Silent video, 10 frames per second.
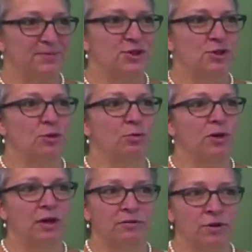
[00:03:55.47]
So
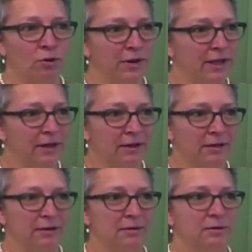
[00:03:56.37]
we have no
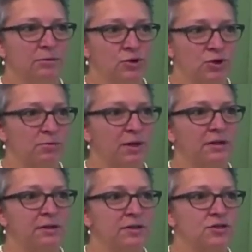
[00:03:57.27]
legal
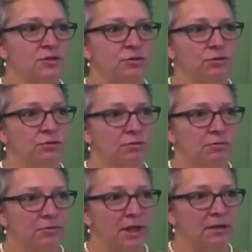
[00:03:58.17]
possibilities to
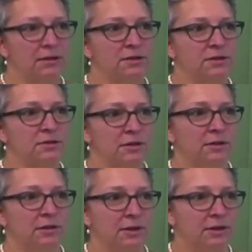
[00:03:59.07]
make this
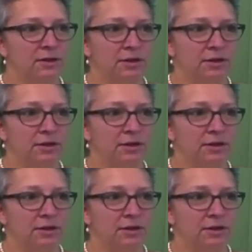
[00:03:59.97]
in a